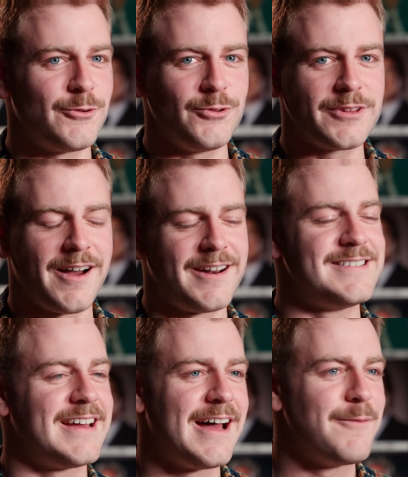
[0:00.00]
all kind
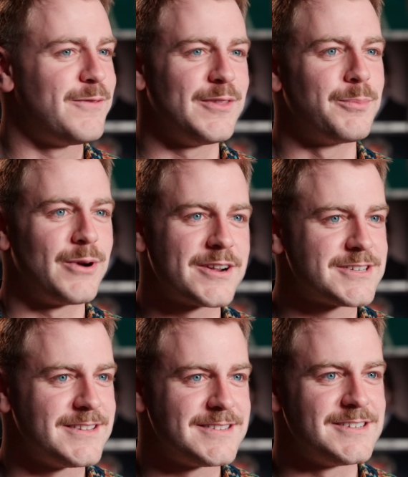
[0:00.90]
of done up for the
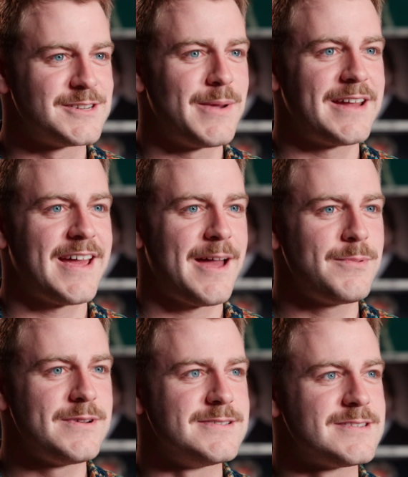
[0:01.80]
production that's just about to
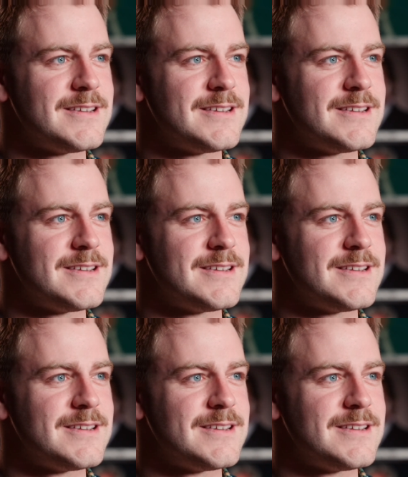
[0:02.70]
happen is